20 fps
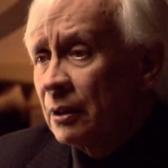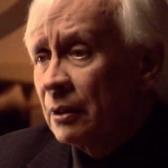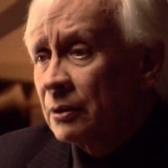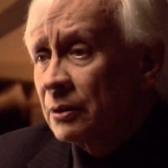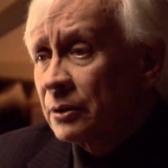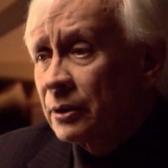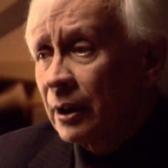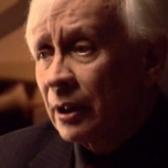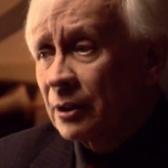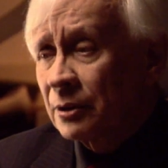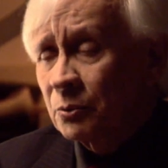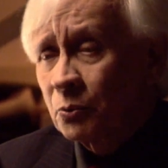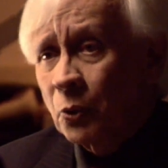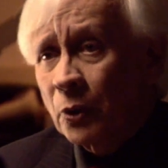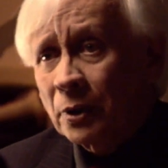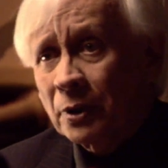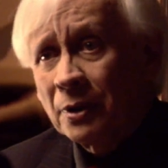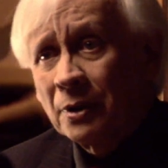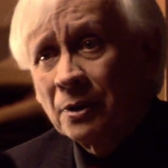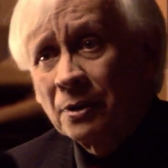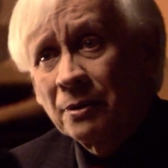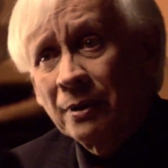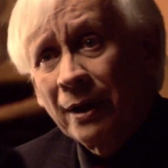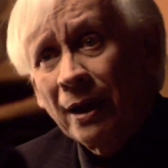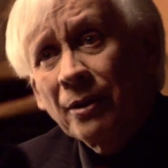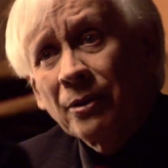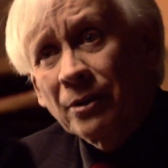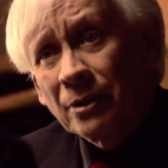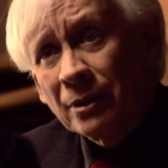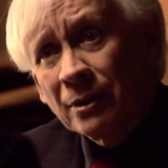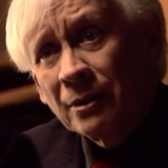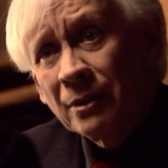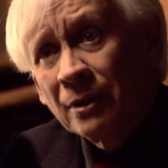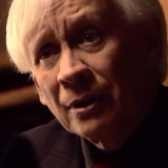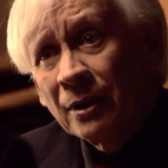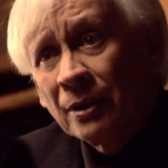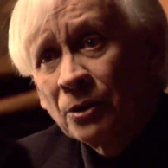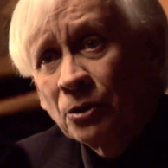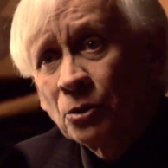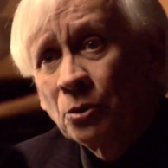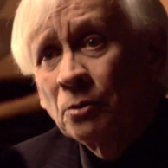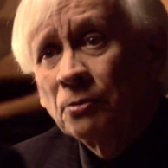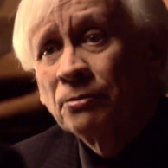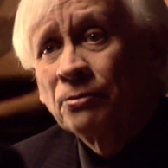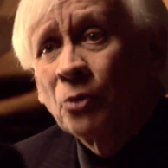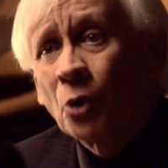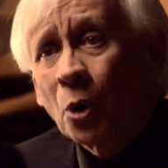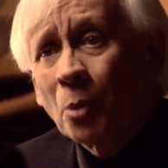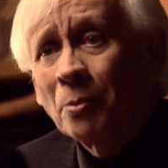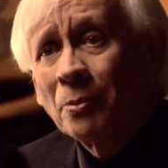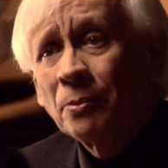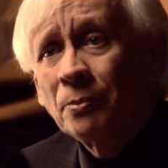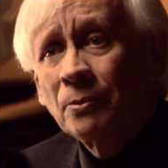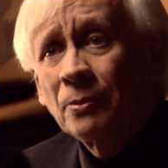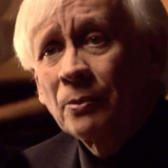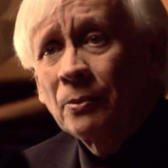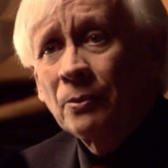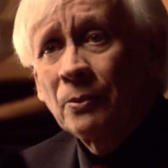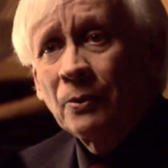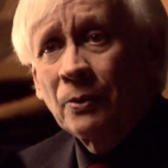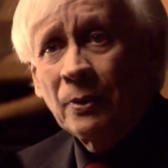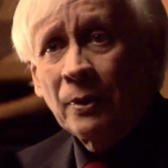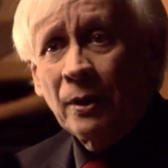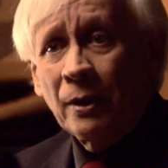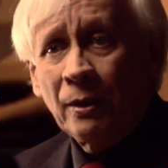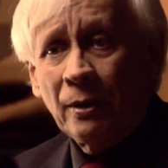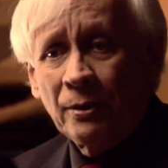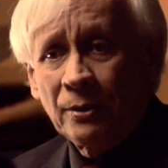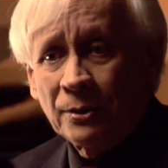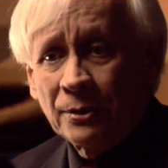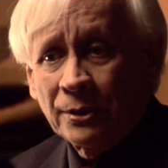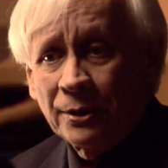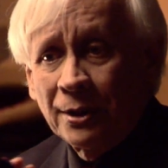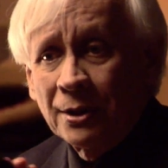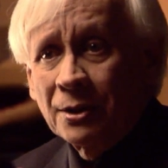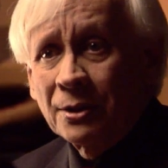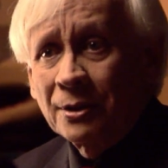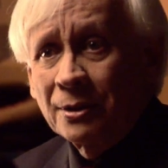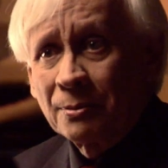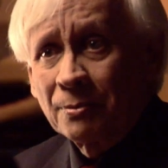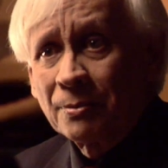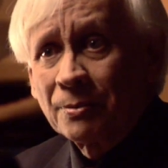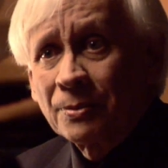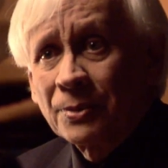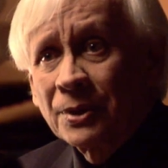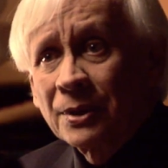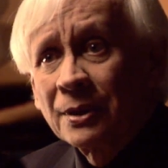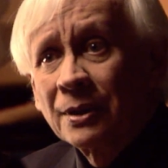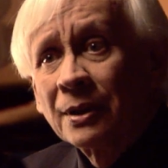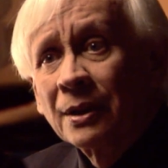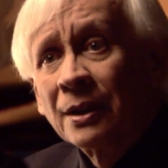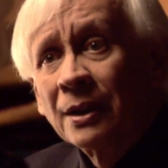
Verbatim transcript: cells working together to form systems.